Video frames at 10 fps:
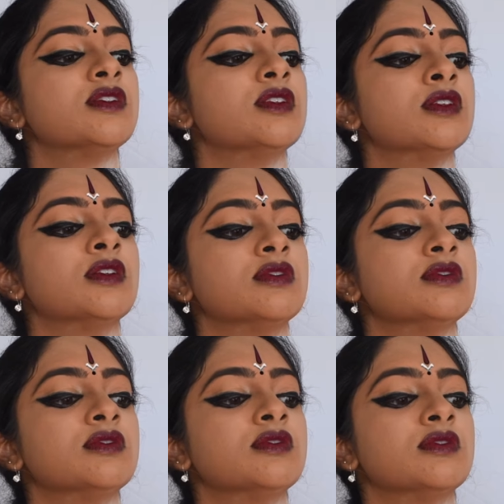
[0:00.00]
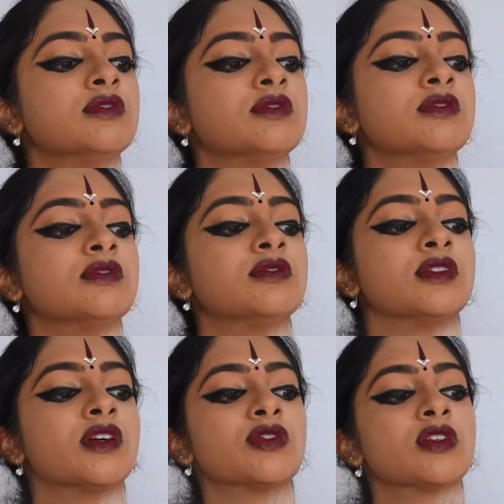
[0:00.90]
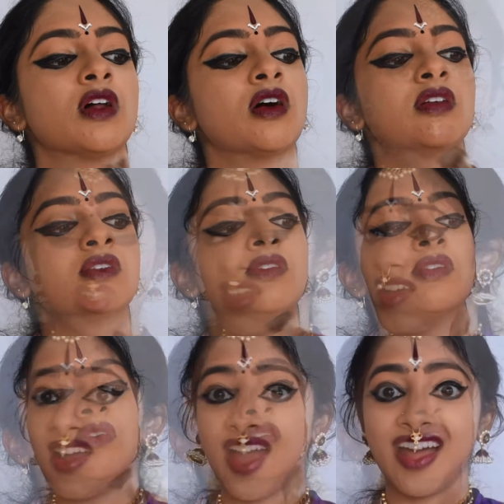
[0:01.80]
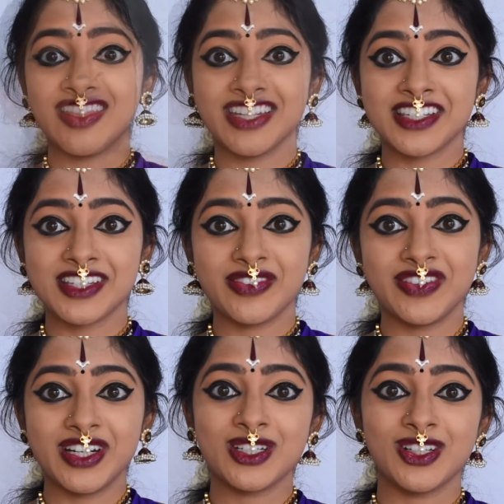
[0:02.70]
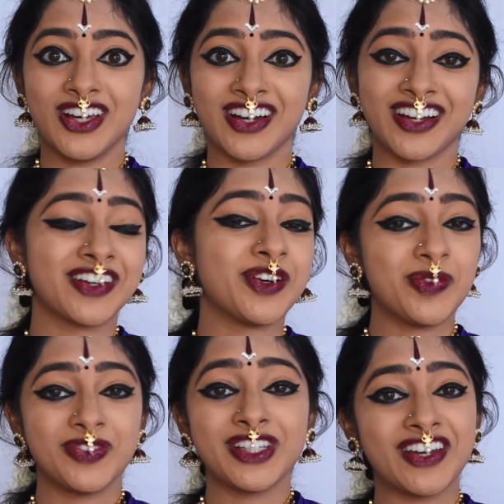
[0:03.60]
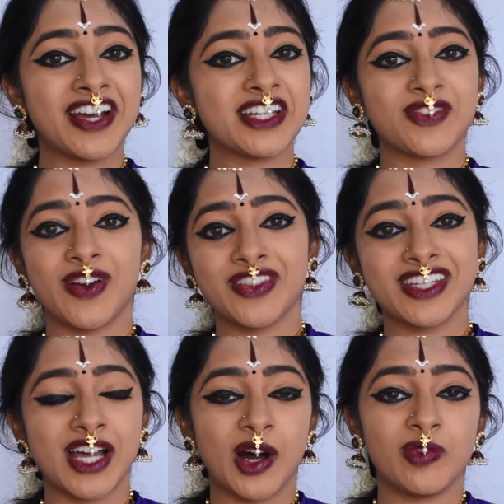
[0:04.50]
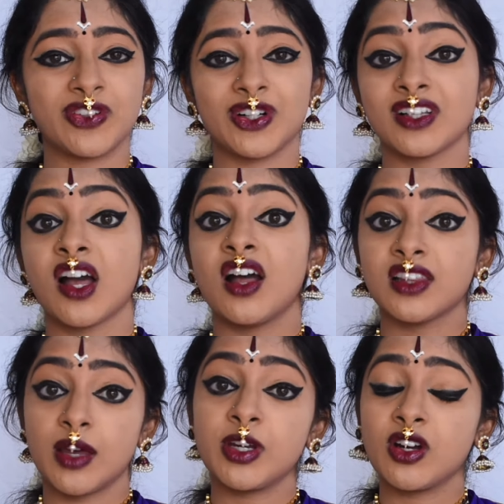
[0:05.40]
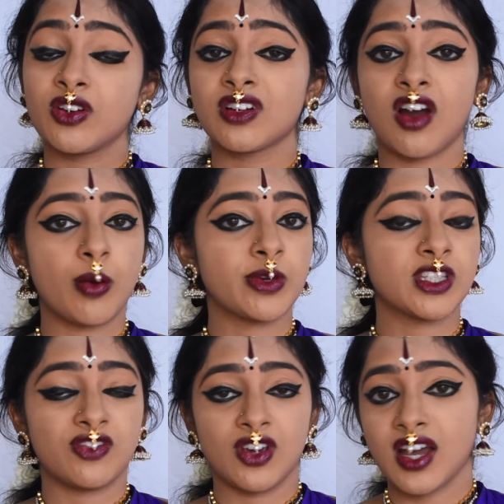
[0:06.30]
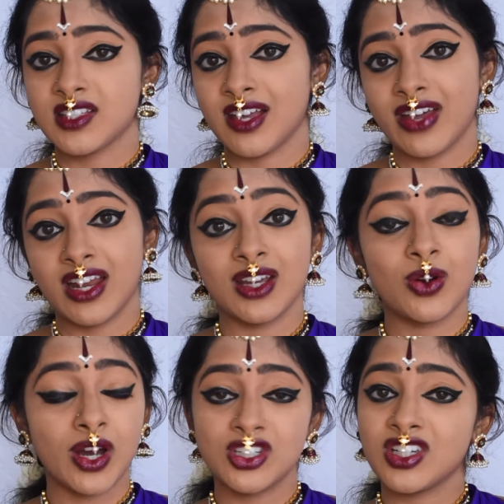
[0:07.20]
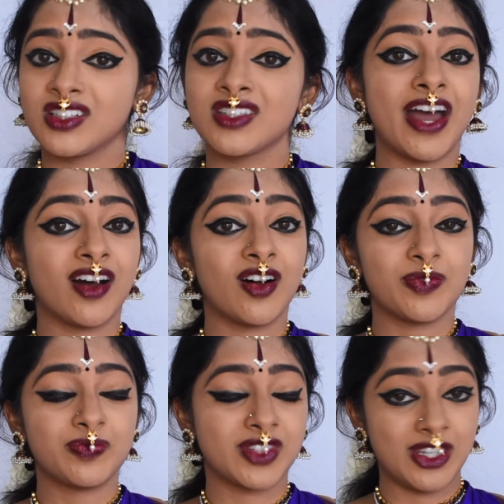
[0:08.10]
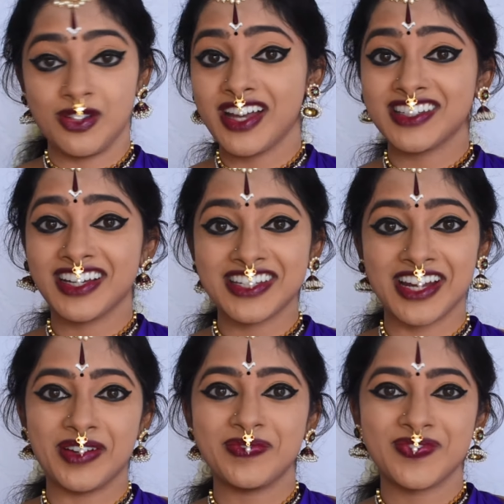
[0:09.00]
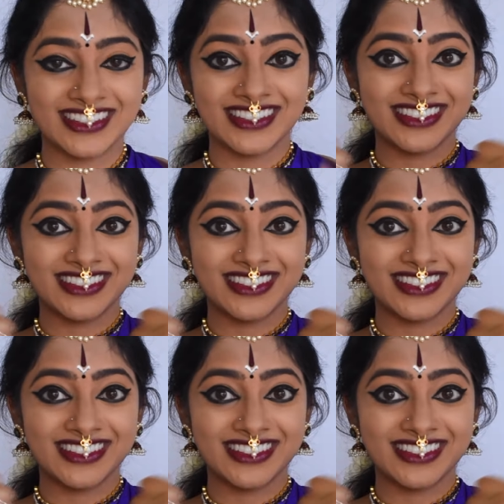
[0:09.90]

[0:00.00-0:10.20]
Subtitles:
Oh, that was a lot. And this is the finished look. Hopefully you guys found this helpful. Let me know in the comments if you guys have any questions, and I'll see you guys next time.